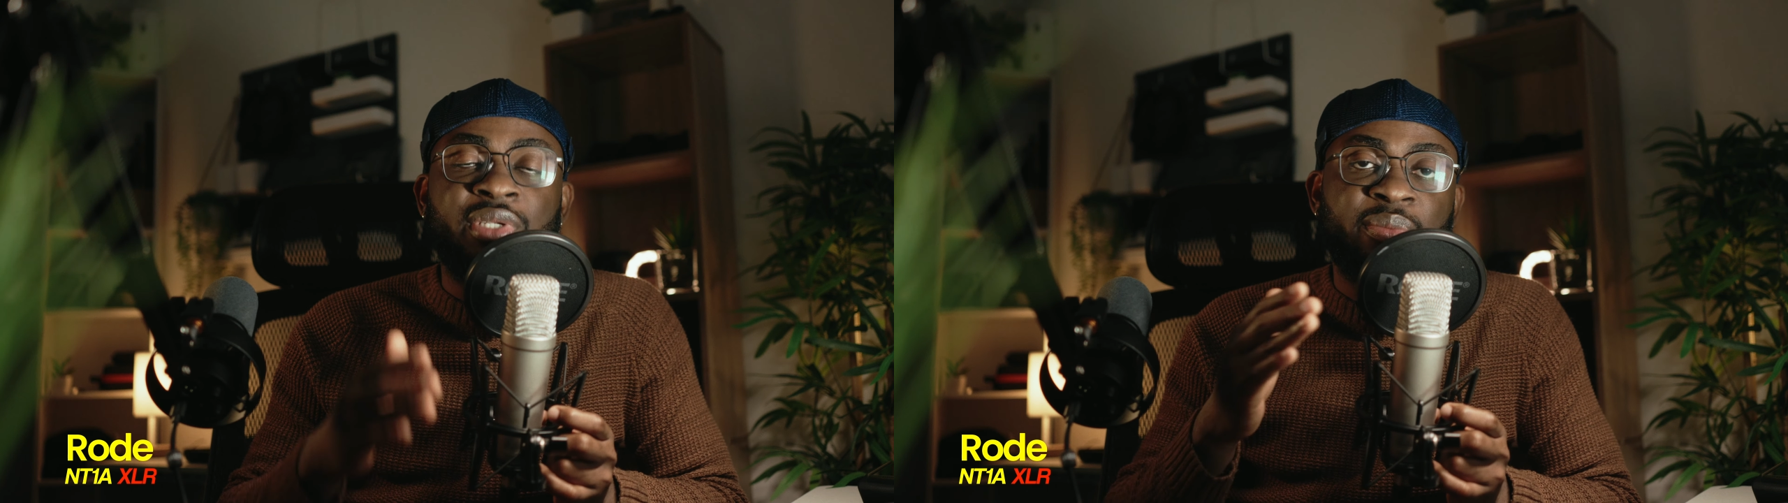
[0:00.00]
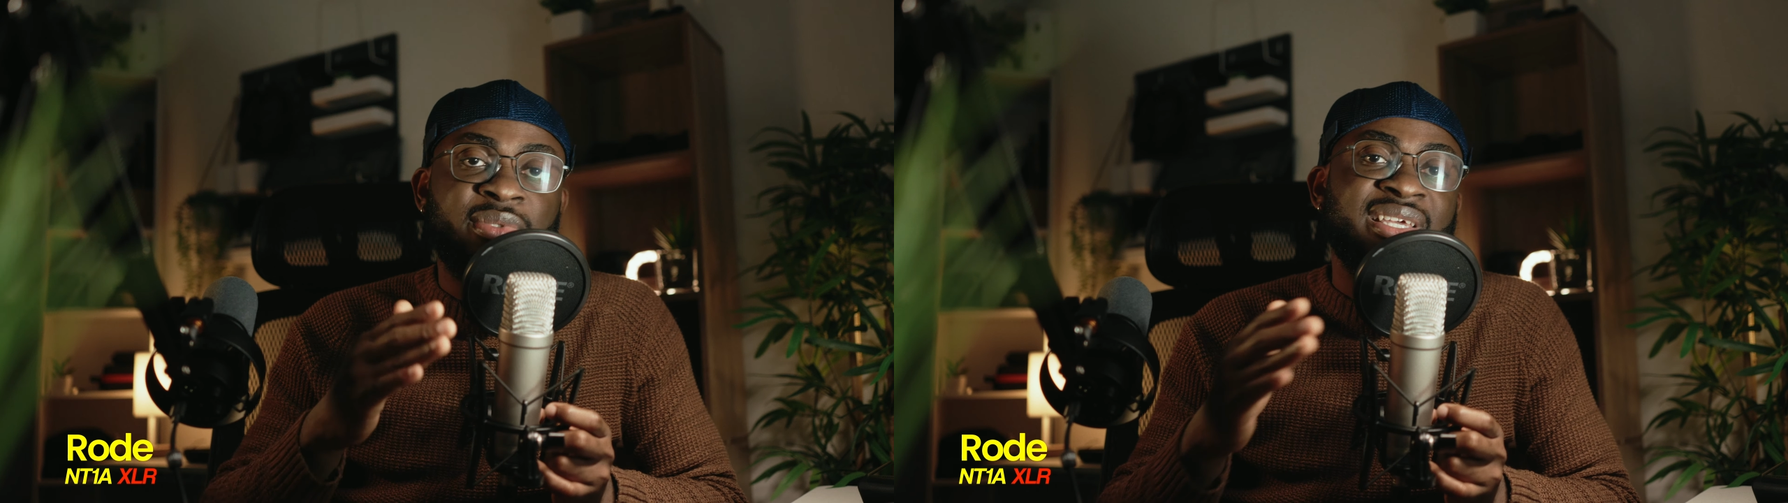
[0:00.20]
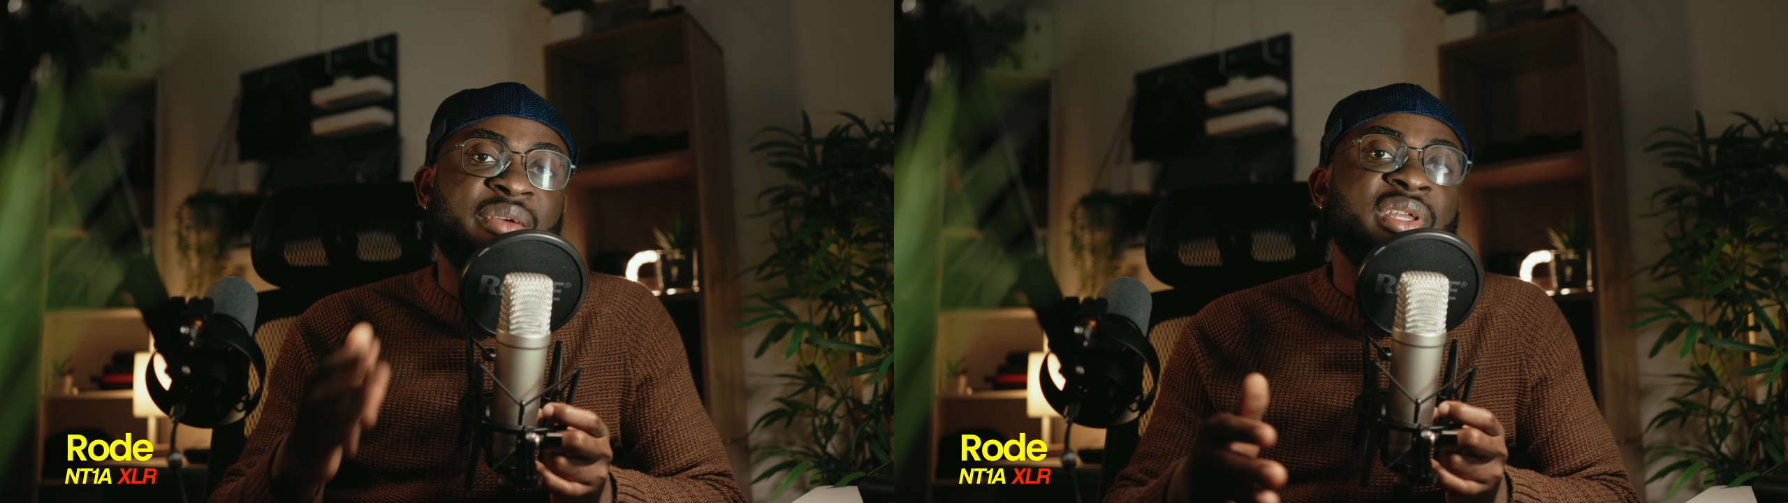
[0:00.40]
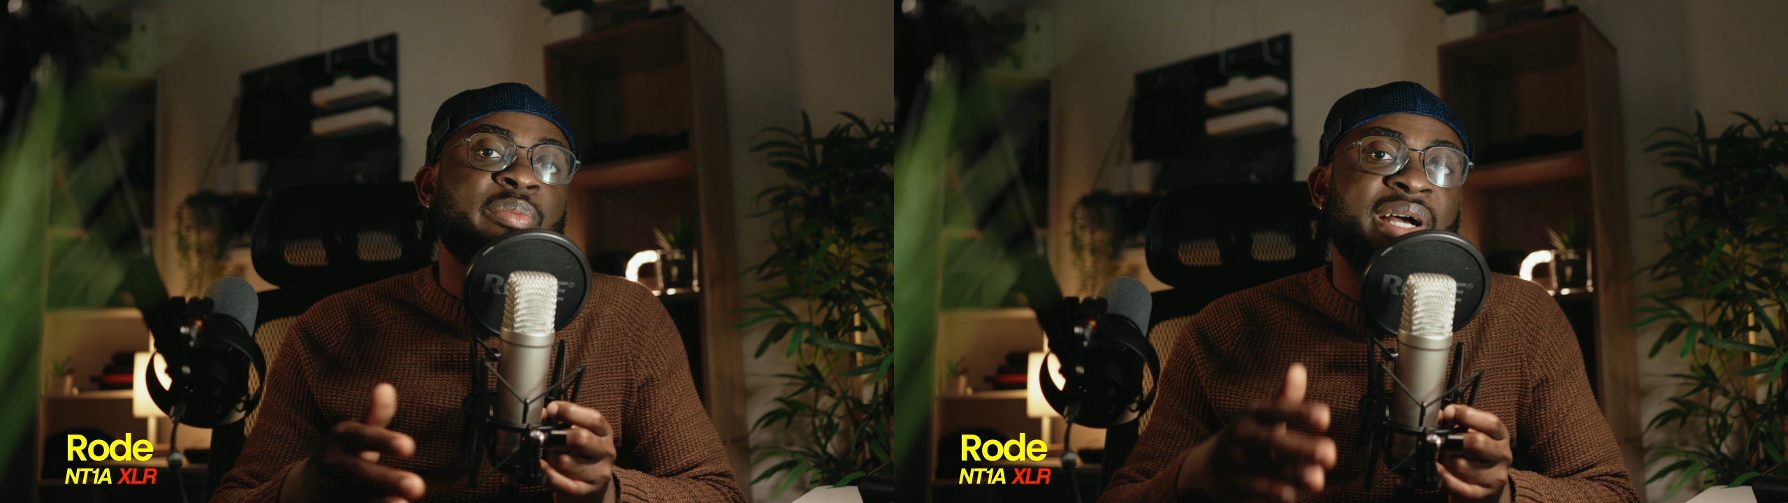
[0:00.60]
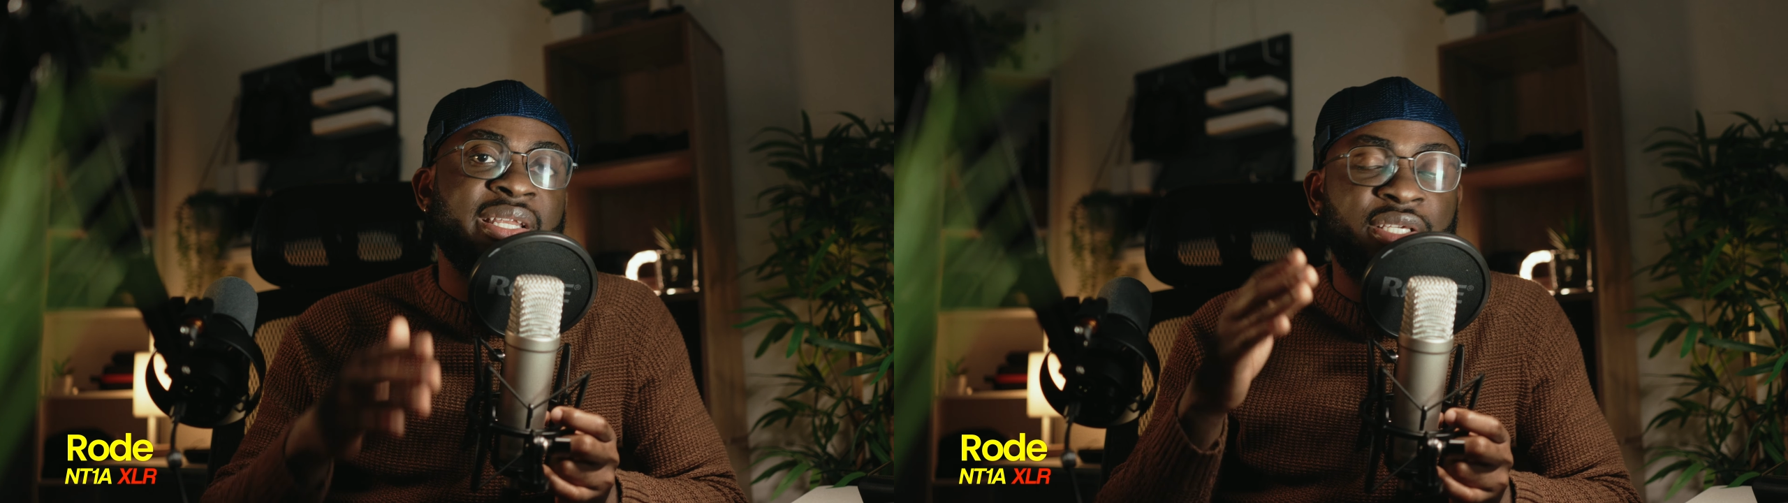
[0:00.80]
determined
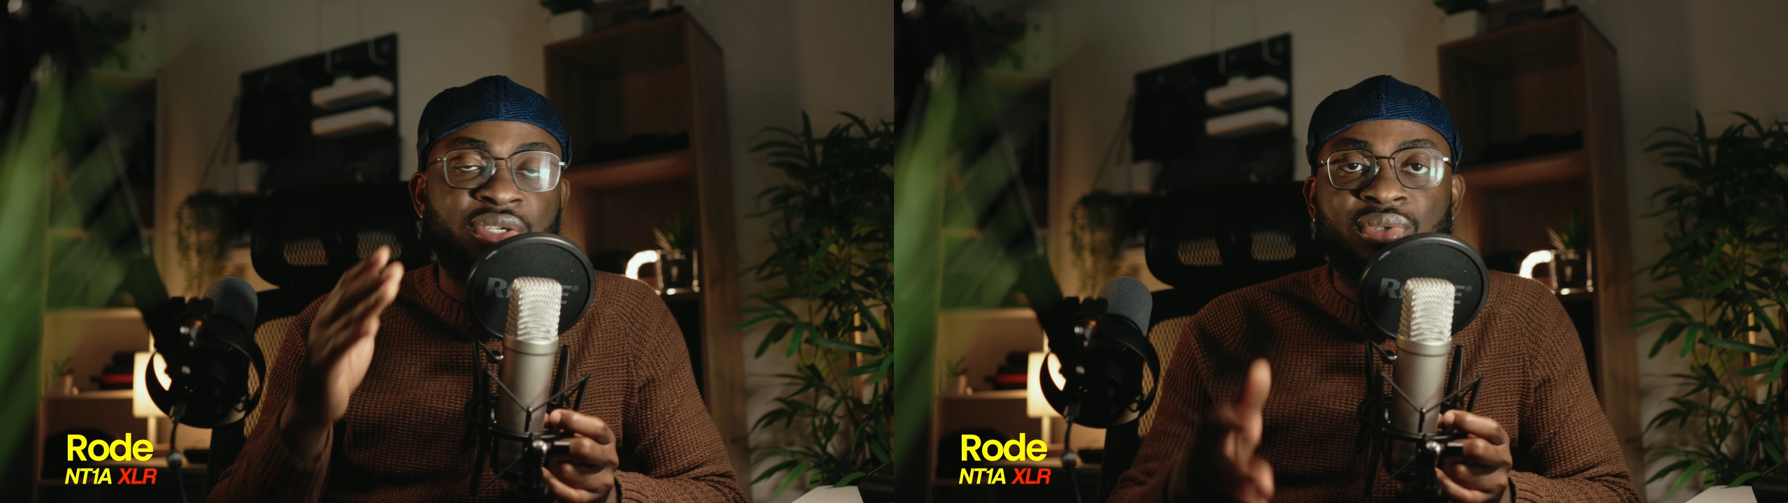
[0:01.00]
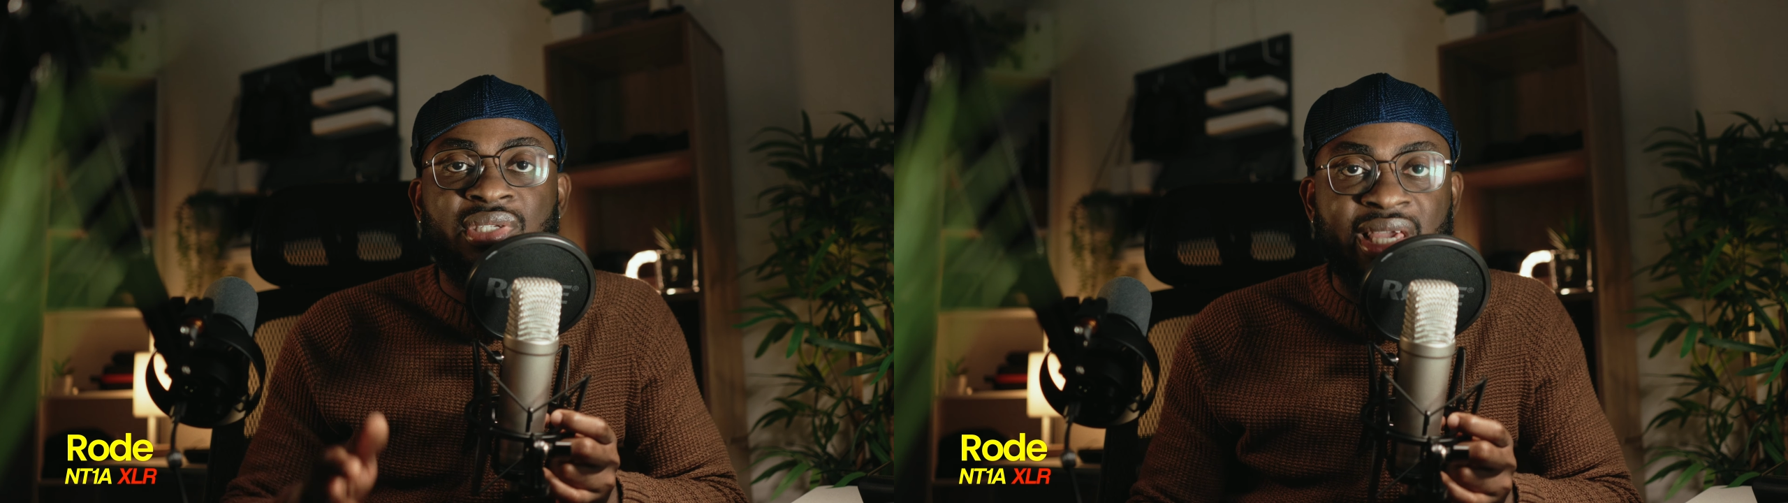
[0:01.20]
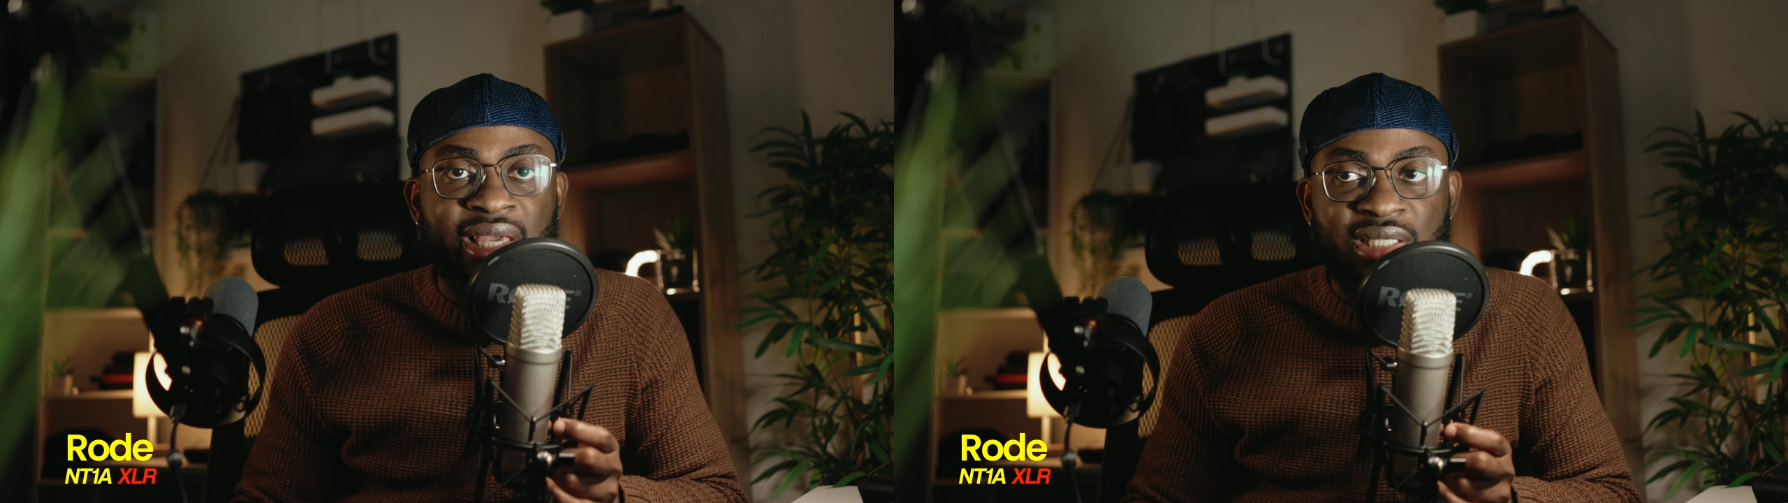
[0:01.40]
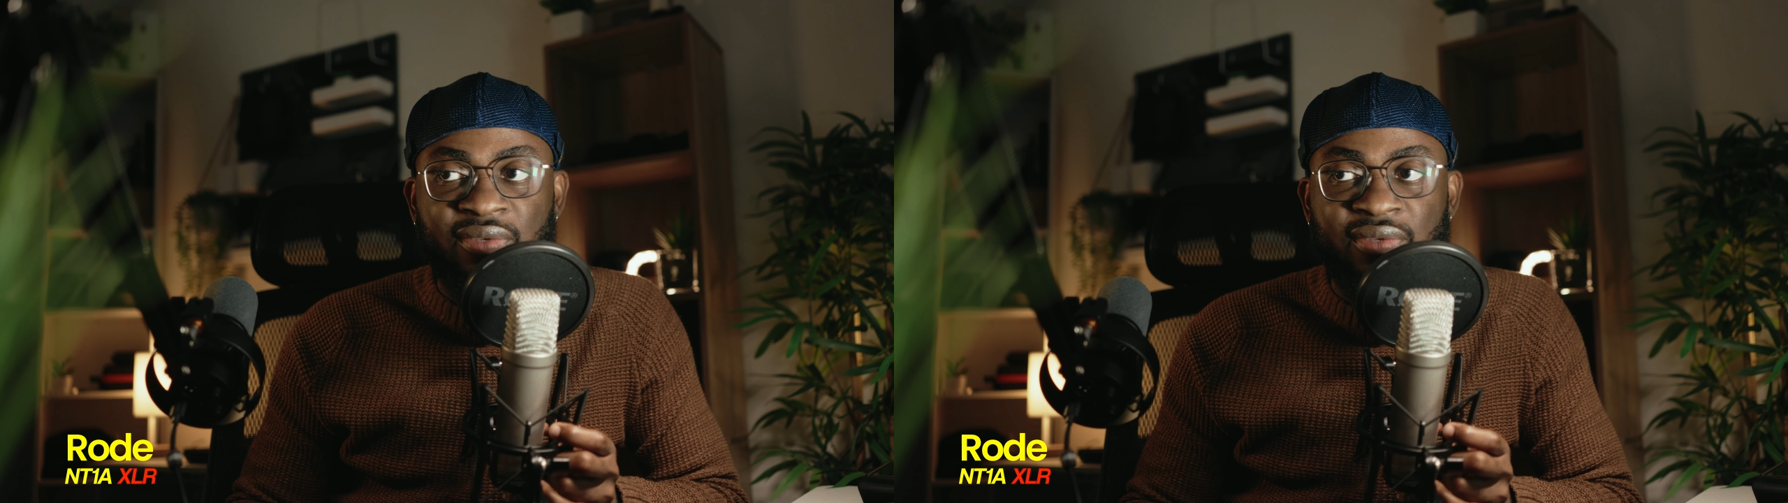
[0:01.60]
by the use case.